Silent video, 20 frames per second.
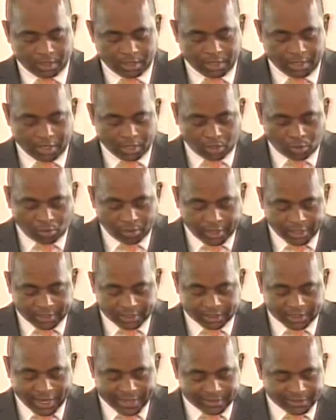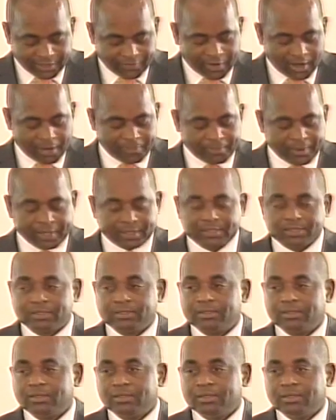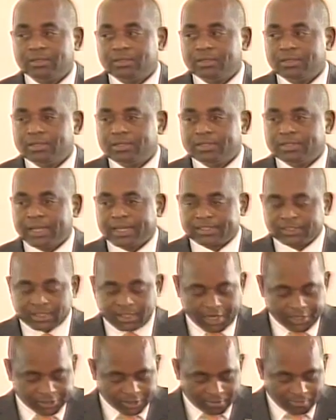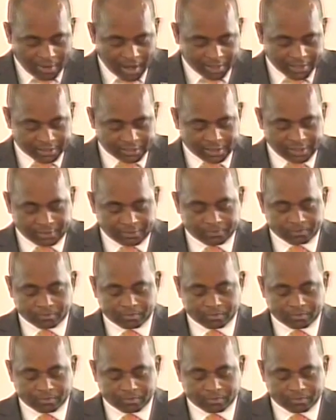included site development, destination marketing,